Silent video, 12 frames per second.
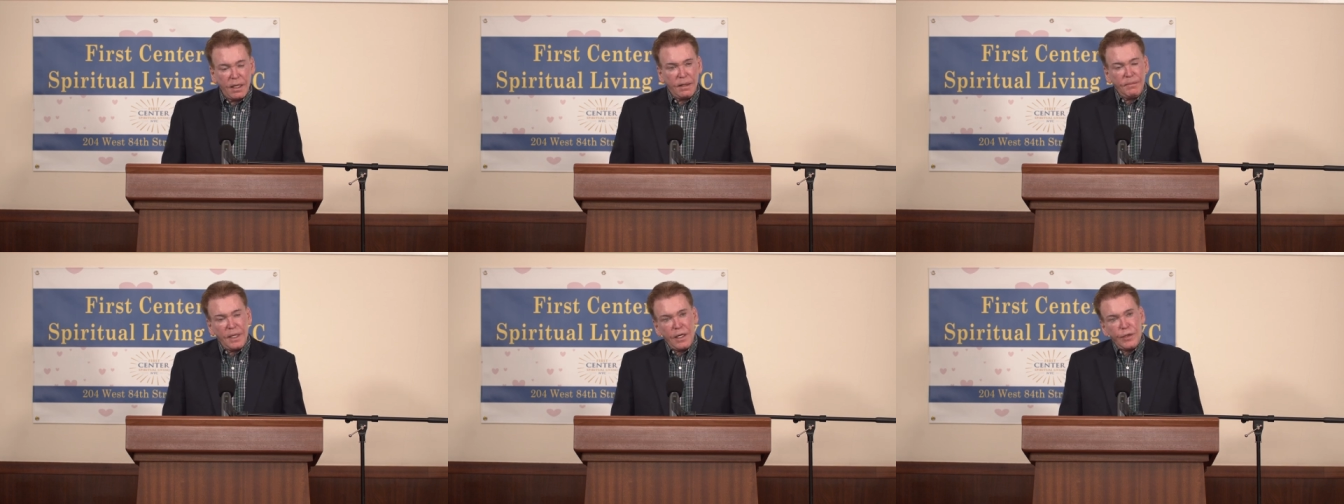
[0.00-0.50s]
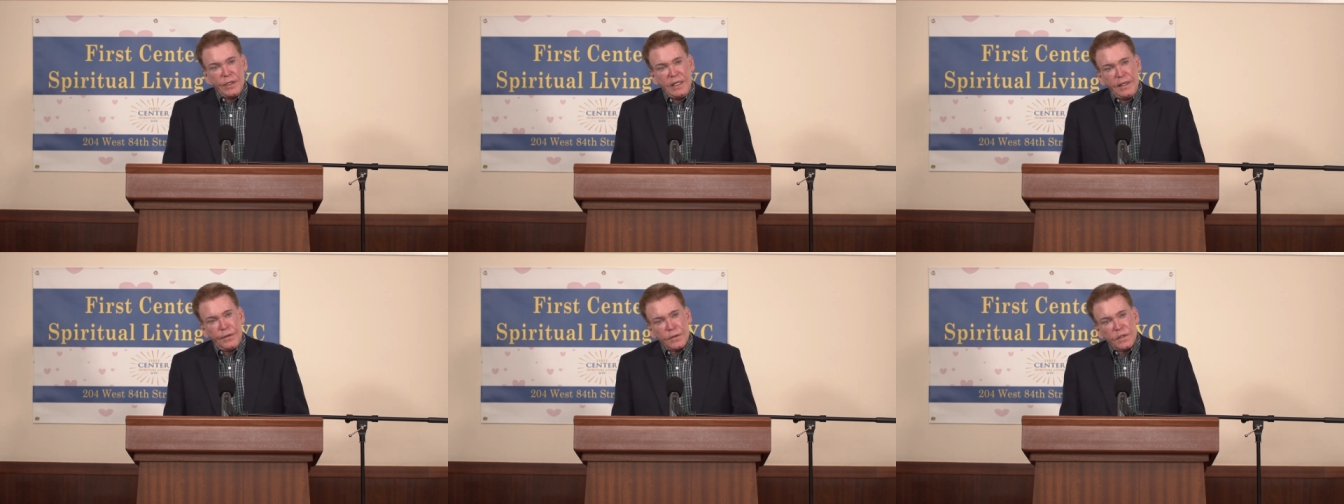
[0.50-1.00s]
But
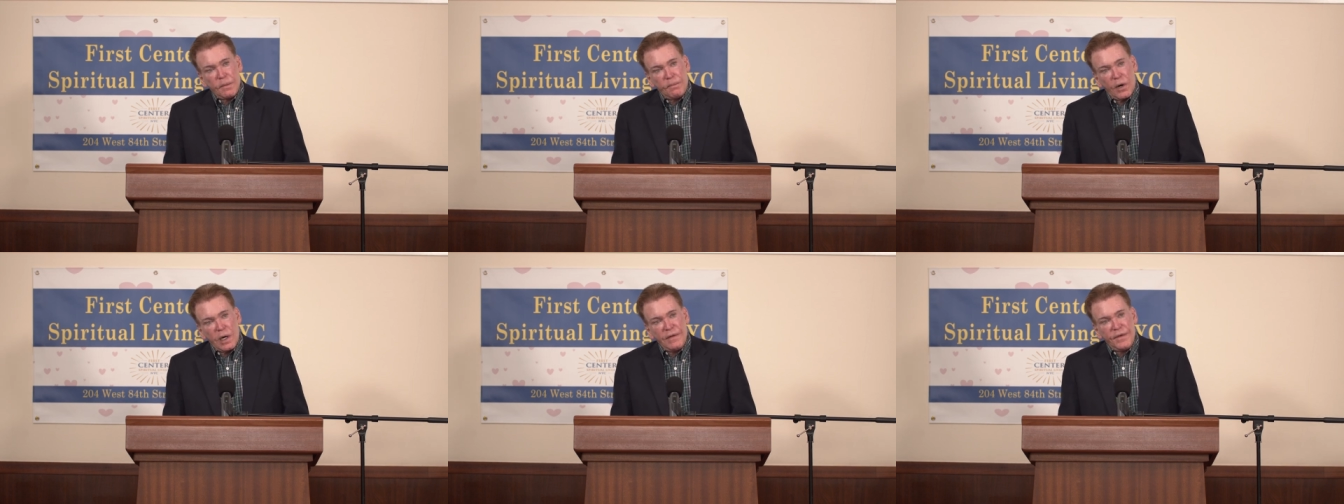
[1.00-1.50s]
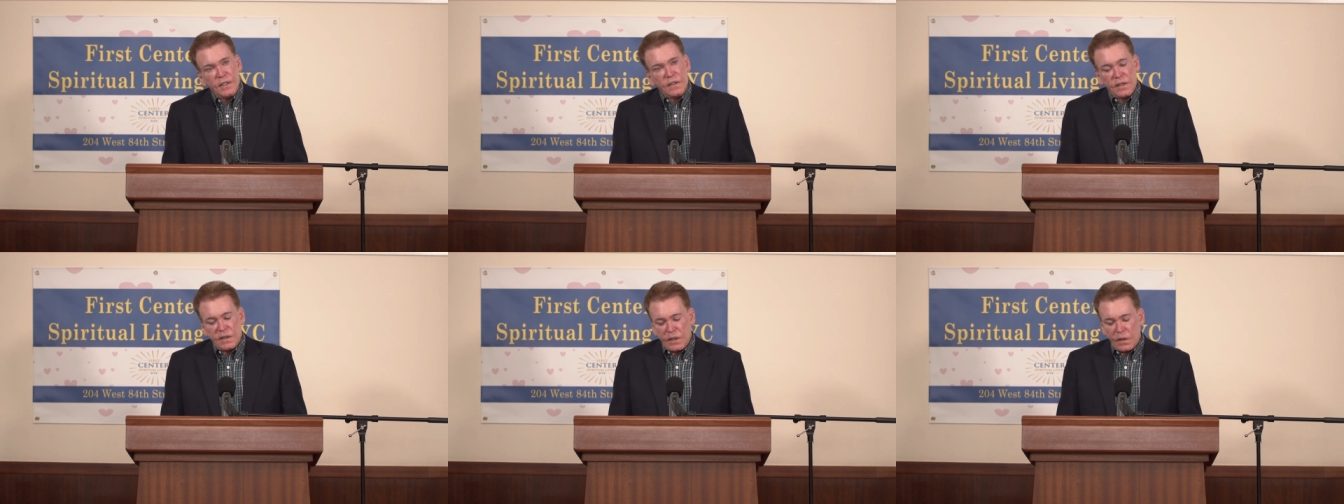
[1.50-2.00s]
underneath, there's the part of us
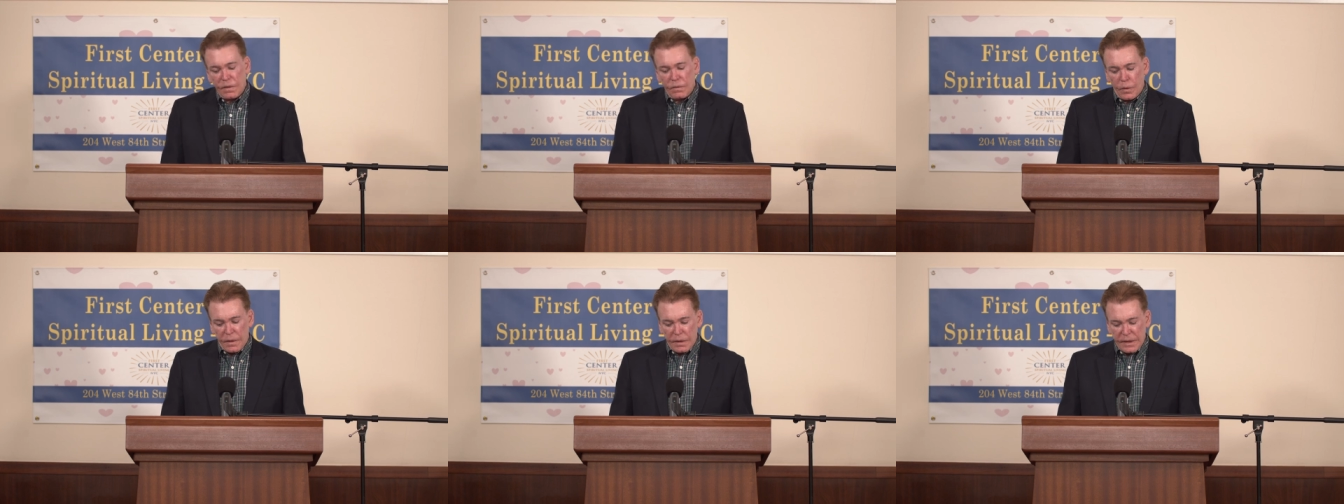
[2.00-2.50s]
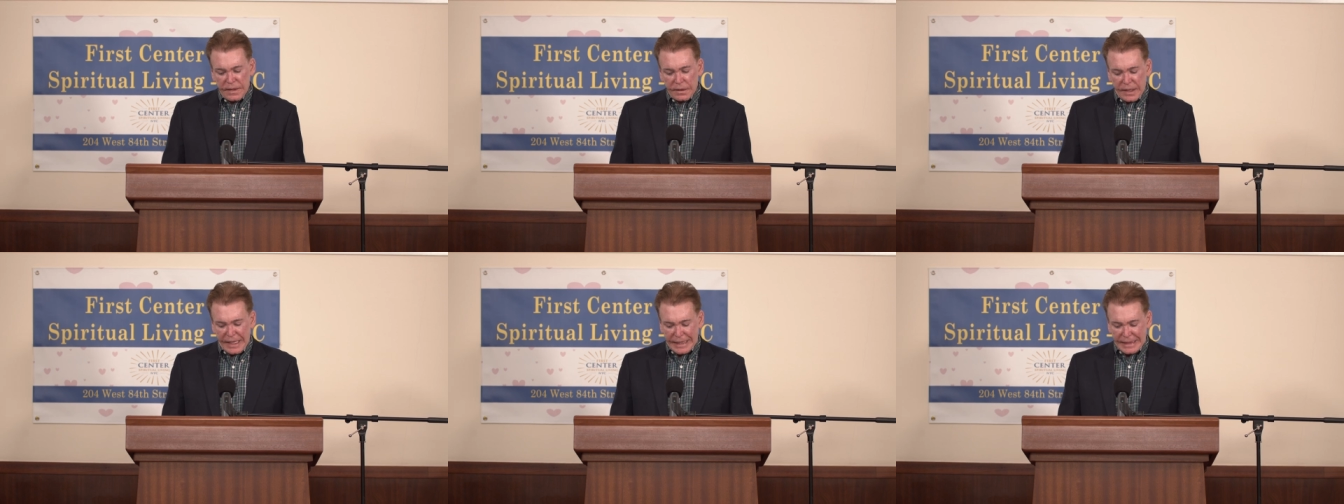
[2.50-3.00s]
that still is
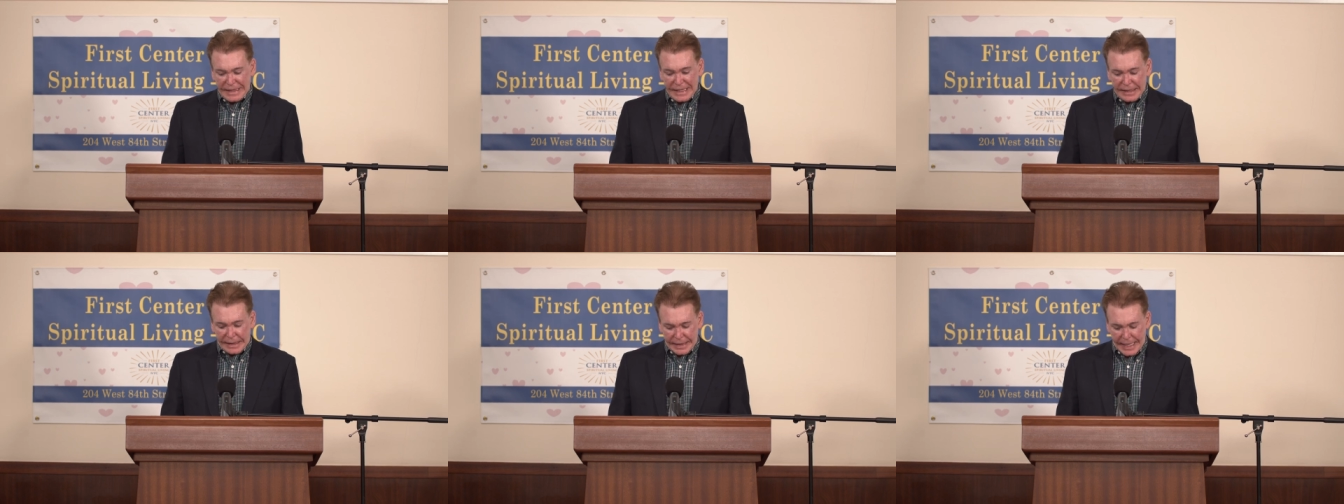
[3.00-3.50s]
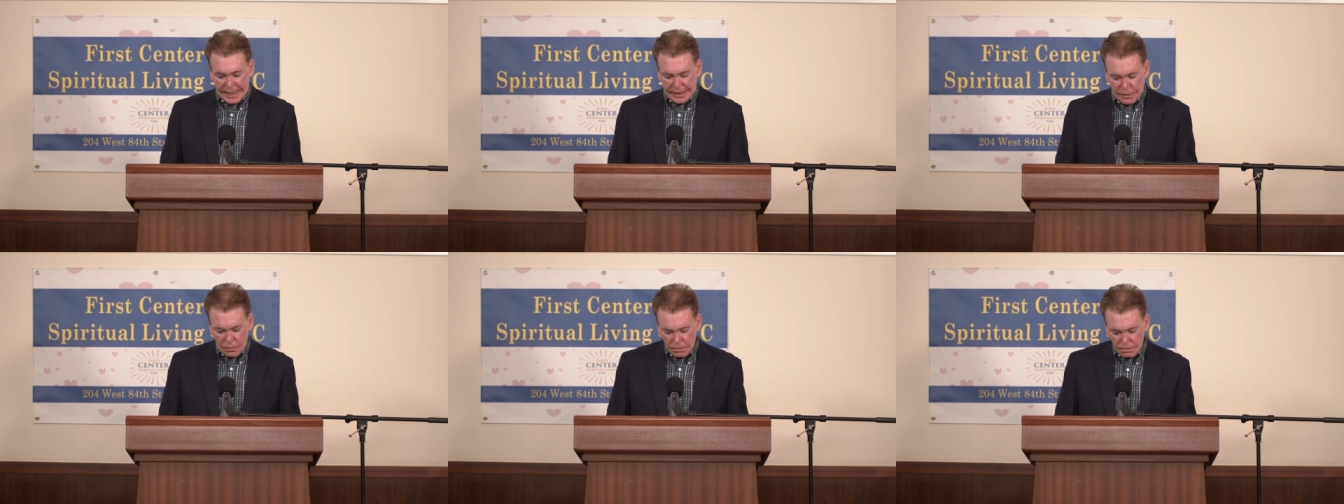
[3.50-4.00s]
in a
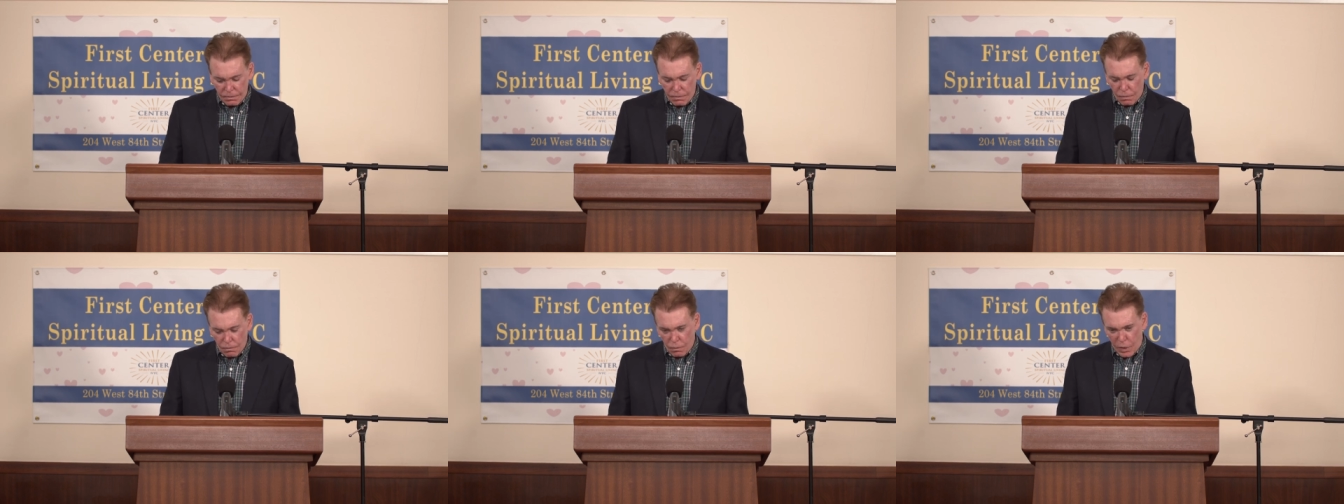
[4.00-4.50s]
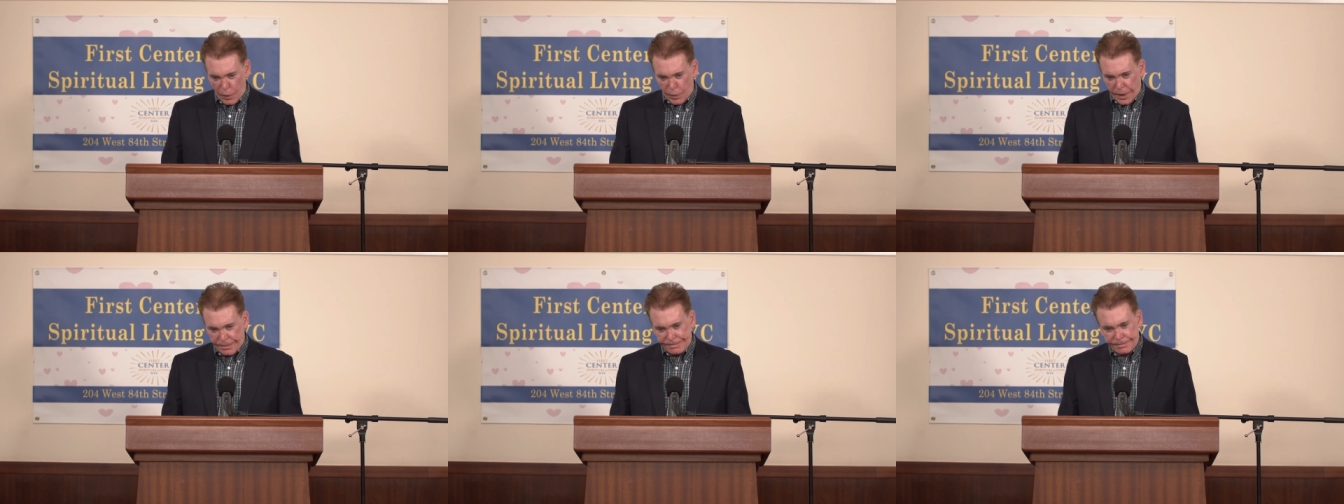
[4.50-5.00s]
disconnect, where
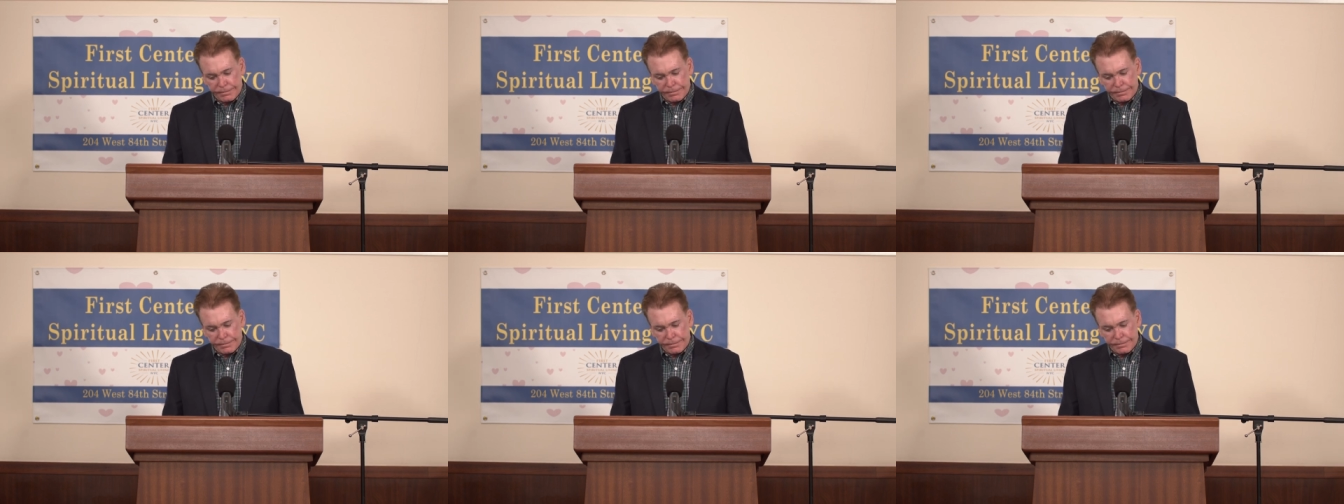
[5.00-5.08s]
we're